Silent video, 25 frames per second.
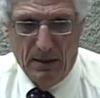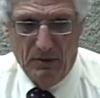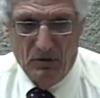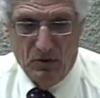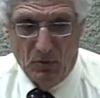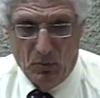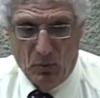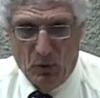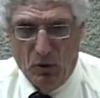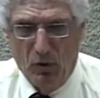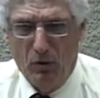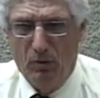
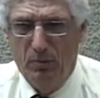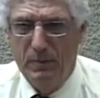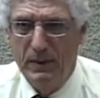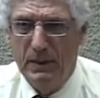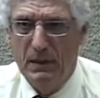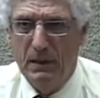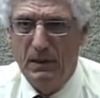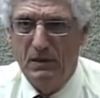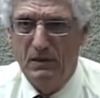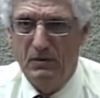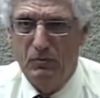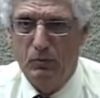tomorrow
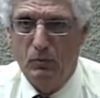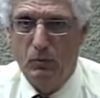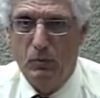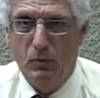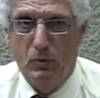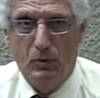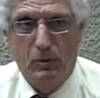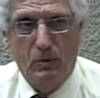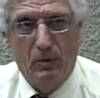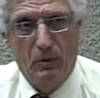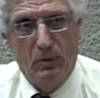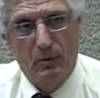because
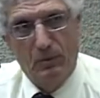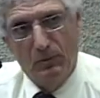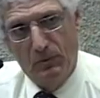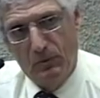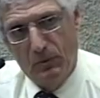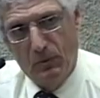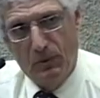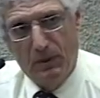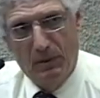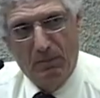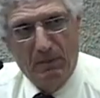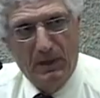we're
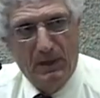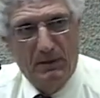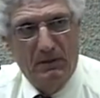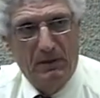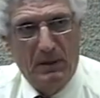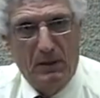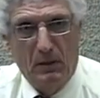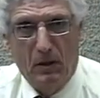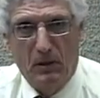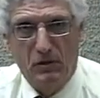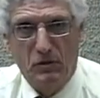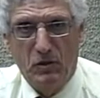doing a big
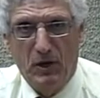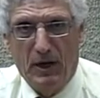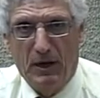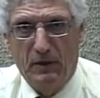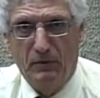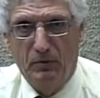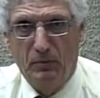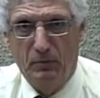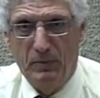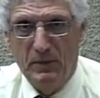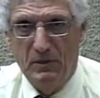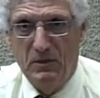thing on
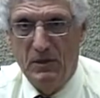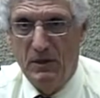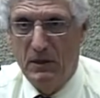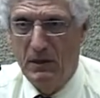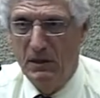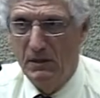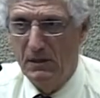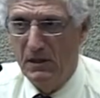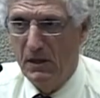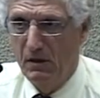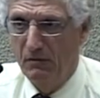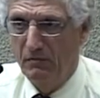child
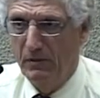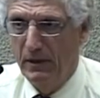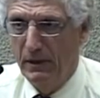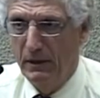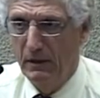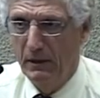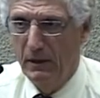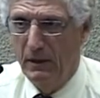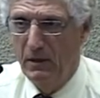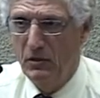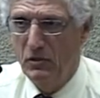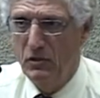obesity and
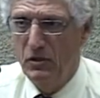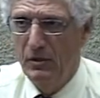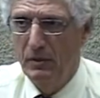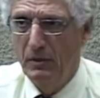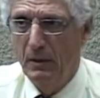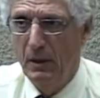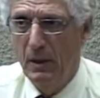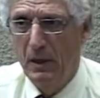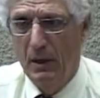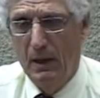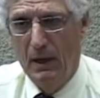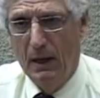self-regulation.